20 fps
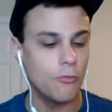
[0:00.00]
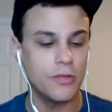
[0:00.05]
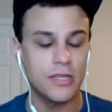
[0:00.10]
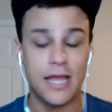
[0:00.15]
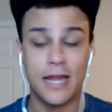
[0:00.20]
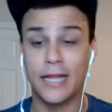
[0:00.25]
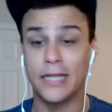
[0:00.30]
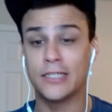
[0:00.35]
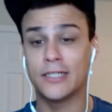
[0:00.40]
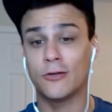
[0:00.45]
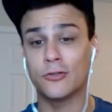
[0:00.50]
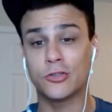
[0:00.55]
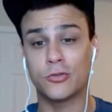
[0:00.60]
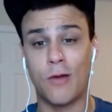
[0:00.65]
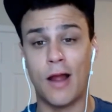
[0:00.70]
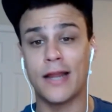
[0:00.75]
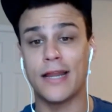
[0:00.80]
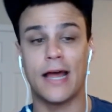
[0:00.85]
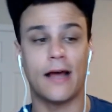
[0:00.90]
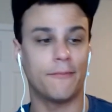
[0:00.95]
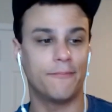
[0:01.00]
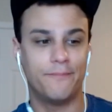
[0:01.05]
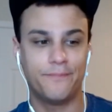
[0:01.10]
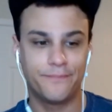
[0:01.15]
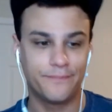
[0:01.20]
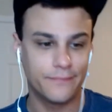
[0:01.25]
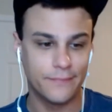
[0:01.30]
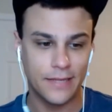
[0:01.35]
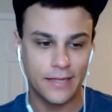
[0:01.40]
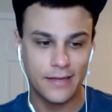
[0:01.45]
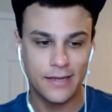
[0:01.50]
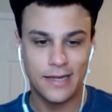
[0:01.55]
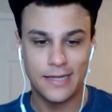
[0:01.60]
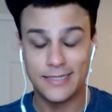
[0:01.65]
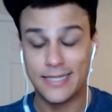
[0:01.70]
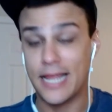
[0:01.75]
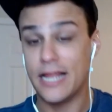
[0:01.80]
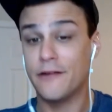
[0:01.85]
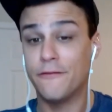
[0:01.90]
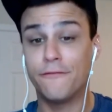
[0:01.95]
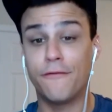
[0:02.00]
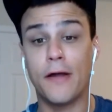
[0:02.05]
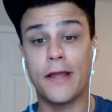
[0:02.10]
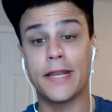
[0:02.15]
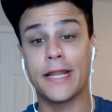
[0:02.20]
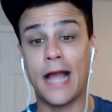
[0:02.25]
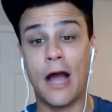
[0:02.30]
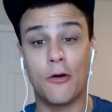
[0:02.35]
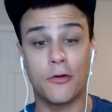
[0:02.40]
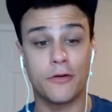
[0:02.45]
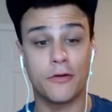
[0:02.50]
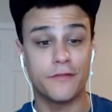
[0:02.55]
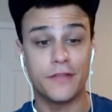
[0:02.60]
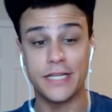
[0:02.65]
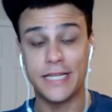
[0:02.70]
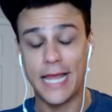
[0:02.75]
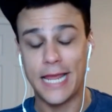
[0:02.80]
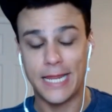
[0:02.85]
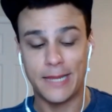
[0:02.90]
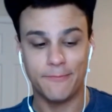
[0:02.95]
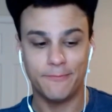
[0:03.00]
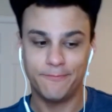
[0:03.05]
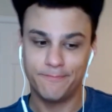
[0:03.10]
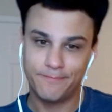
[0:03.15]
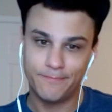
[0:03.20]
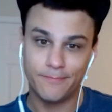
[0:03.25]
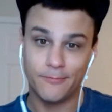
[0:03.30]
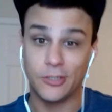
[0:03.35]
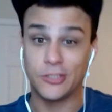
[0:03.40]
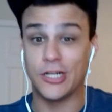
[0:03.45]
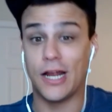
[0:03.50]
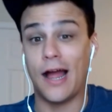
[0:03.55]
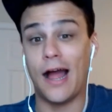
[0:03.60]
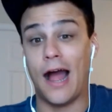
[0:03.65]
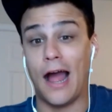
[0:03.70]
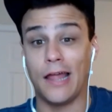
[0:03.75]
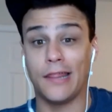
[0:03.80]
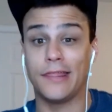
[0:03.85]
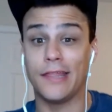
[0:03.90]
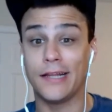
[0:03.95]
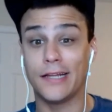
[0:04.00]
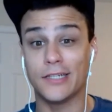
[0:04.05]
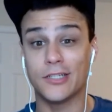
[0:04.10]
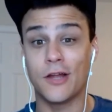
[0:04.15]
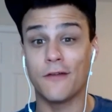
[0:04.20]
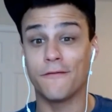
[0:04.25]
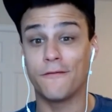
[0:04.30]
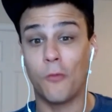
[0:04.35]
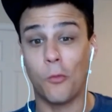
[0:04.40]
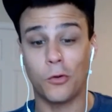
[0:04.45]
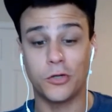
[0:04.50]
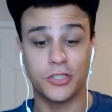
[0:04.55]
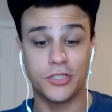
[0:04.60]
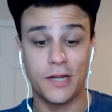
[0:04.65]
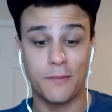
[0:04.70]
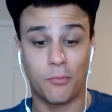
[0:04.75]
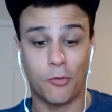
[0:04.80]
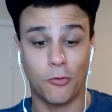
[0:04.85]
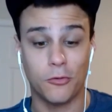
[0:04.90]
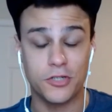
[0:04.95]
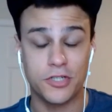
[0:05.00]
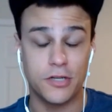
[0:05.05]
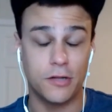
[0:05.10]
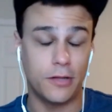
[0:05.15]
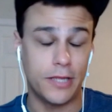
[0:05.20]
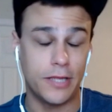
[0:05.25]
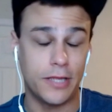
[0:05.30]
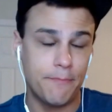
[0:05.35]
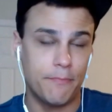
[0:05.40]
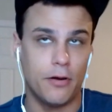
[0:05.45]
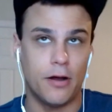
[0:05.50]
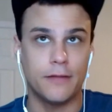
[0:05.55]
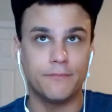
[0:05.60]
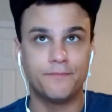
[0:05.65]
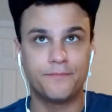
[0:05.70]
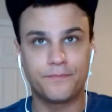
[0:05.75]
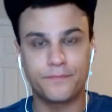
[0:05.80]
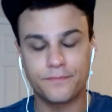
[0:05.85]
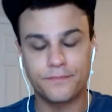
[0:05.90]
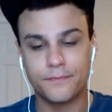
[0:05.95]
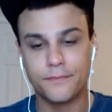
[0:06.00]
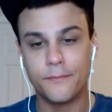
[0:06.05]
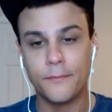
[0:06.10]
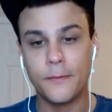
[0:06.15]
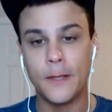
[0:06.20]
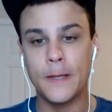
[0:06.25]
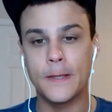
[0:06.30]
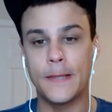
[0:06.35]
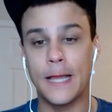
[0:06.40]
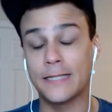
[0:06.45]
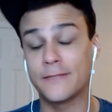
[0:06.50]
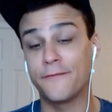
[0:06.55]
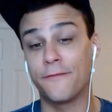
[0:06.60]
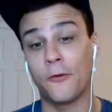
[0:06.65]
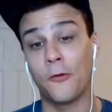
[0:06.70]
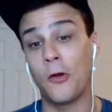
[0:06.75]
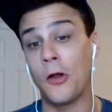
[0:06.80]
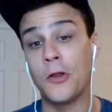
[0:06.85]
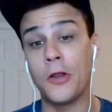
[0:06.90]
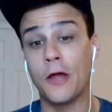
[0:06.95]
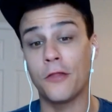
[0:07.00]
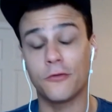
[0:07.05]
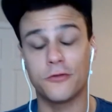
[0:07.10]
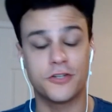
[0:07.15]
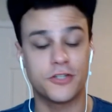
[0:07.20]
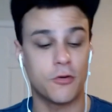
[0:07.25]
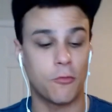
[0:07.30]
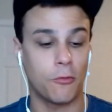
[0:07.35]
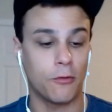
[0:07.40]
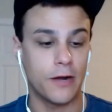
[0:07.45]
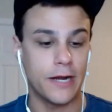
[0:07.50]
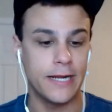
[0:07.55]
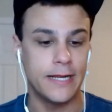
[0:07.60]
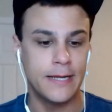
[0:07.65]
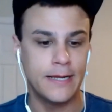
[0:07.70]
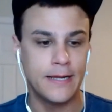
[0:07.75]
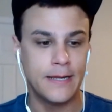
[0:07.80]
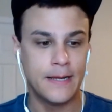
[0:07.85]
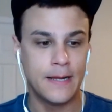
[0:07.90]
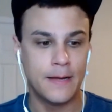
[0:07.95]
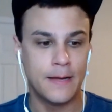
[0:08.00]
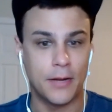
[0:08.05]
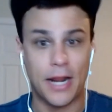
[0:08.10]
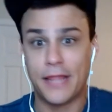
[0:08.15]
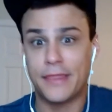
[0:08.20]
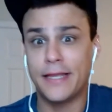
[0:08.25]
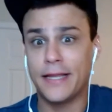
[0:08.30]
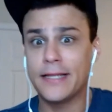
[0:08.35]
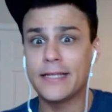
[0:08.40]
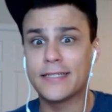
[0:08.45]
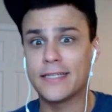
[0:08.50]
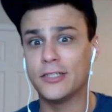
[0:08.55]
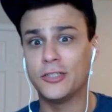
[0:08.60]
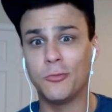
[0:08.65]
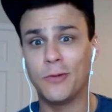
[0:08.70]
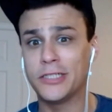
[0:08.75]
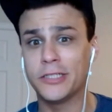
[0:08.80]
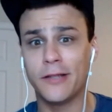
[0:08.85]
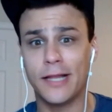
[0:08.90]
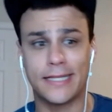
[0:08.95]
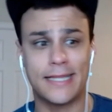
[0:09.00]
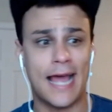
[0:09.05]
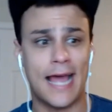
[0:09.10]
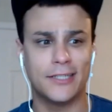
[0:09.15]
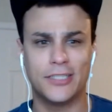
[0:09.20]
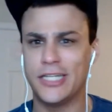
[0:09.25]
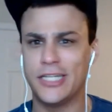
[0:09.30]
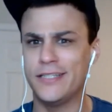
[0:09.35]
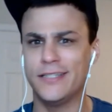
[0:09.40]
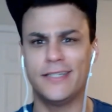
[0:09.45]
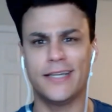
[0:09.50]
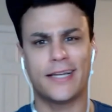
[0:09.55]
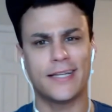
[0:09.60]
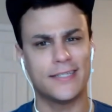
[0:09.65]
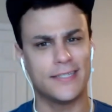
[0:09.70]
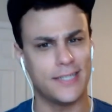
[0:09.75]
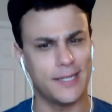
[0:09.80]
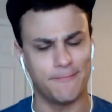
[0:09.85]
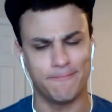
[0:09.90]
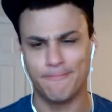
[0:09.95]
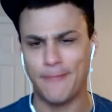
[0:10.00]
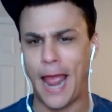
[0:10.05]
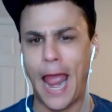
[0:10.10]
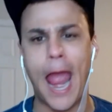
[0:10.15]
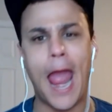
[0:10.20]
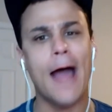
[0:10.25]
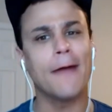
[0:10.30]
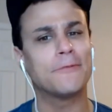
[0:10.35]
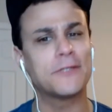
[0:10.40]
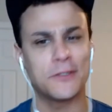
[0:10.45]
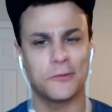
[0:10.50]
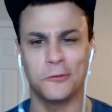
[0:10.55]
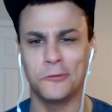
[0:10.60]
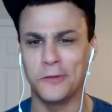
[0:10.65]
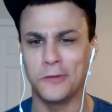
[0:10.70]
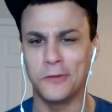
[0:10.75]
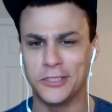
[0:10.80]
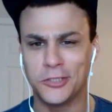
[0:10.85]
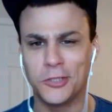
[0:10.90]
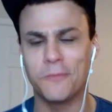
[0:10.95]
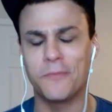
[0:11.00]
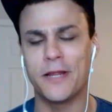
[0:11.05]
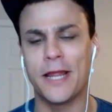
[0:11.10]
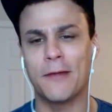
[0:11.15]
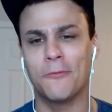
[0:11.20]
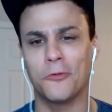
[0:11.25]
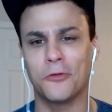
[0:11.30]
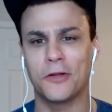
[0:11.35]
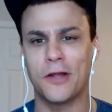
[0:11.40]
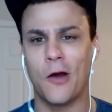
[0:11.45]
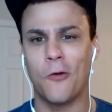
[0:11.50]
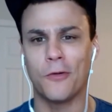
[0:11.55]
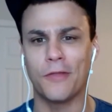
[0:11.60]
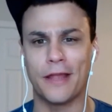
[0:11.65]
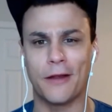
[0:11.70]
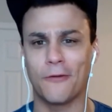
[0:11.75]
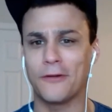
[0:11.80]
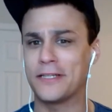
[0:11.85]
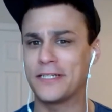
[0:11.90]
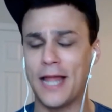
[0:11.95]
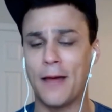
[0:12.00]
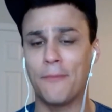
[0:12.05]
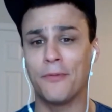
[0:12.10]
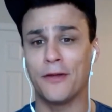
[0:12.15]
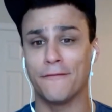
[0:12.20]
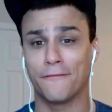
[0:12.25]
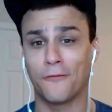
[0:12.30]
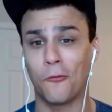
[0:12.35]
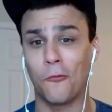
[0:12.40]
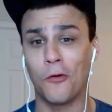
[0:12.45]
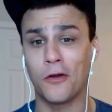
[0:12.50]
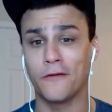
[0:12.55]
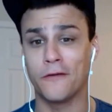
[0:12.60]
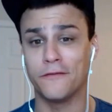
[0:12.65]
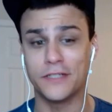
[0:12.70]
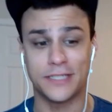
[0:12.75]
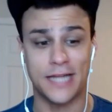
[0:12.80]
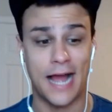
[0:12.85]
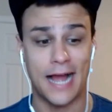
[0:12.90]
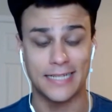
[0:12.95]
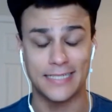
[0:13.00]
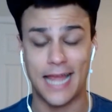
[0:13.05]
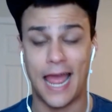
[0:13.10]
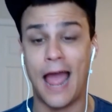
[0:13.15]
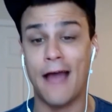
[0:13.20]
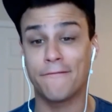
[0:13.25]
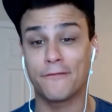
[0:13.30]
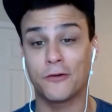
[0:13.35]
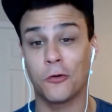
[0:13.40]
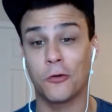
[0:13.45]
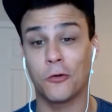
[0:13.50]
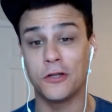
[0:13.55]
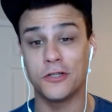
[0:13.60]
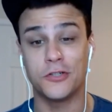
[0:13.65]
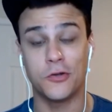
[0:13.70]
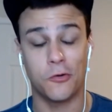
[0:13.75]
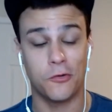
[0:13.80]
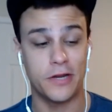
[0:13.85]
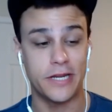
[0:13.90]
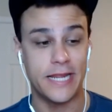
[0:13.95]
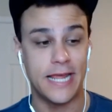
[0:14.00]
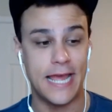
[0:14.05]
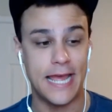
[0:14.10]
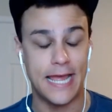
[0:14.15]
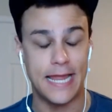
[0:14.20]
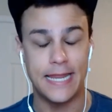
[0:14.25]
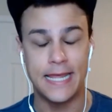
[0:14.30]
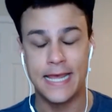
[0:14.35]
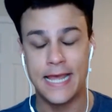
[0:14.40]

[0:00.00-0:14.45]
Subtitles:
the NHL is trying to take fighting out of the game, which I think is unfortunate personally, but that's for another story. But I think in a situation like that, Jason Dickinson absolutely should be able to go in there and step in for one of his guys after a dirty hit.